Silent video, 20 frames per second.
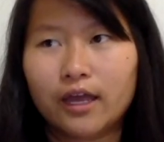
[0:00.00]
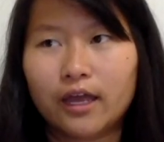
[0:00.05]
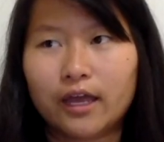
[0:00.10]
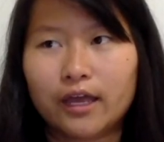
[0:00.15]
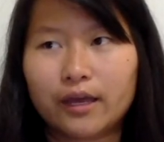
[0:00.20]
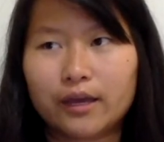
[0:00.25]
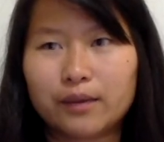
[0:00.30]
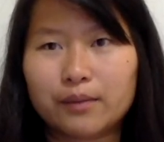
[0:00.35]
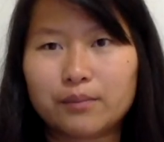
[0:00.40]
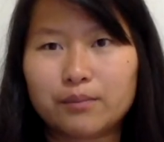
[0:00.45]

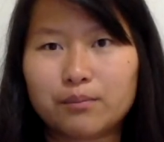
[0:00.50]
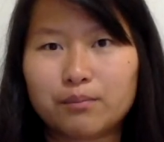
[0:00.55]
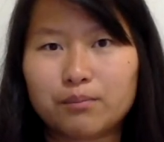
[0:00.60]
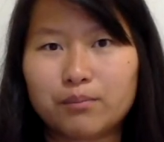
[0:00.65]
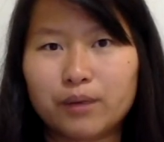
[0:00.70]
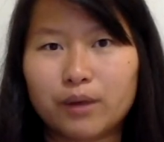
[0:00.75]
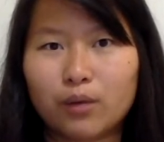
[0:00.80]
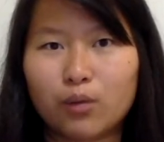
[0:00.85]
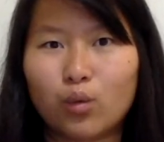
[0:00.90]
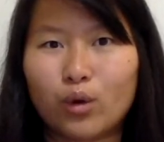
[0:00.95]
And
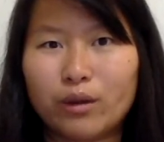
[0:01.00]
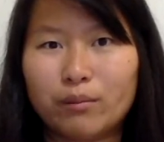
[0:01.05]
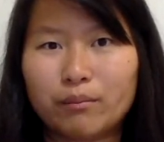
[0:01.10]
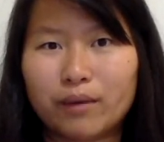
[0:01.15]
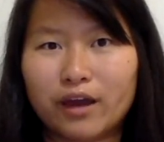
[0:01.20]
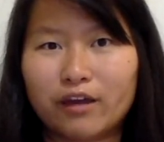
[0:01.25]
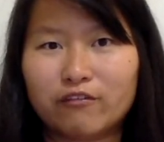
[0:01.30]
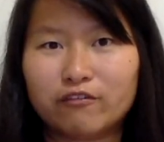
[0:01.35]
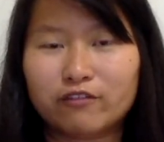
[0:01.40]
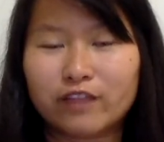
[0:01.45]
but when
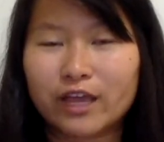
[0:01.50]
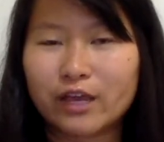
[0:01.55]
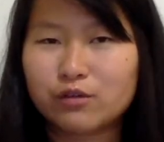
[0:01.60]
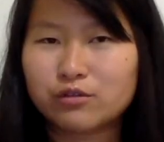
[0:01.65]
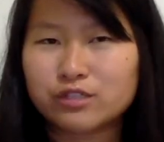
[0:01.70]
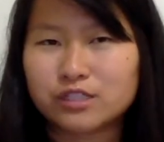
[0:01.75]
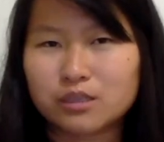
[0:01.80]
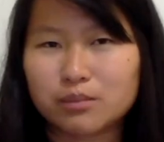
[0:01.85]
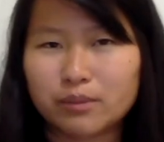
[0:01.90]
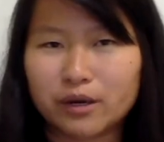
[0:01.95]
my flight
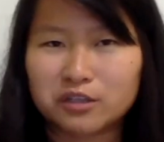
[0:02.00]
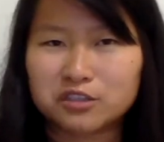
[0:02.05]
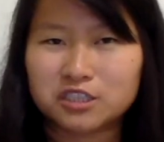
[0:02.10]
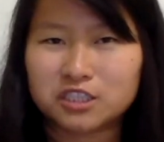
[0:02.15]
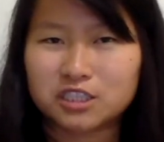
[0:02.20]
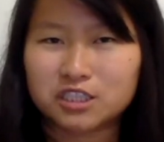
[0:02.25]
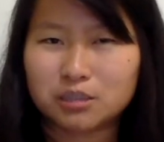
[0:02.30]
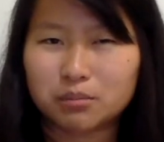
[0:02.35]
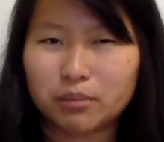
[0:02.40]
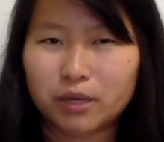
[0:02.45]
was about
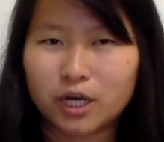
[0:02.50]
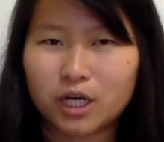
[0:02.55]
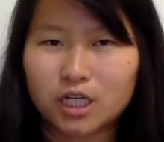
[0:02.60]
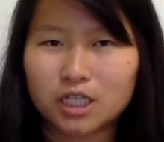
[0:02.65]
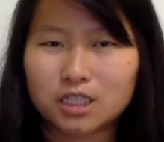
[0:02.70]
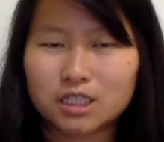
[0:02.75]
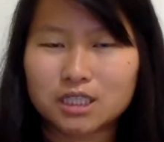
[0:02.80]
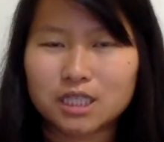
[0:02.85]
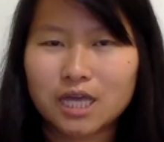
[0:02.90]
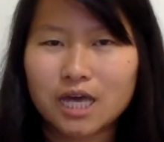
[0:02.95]
to
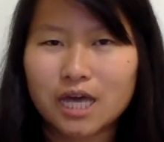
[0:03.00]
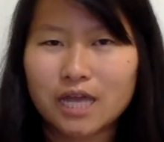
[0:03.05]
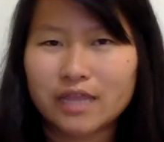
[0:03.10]
depart,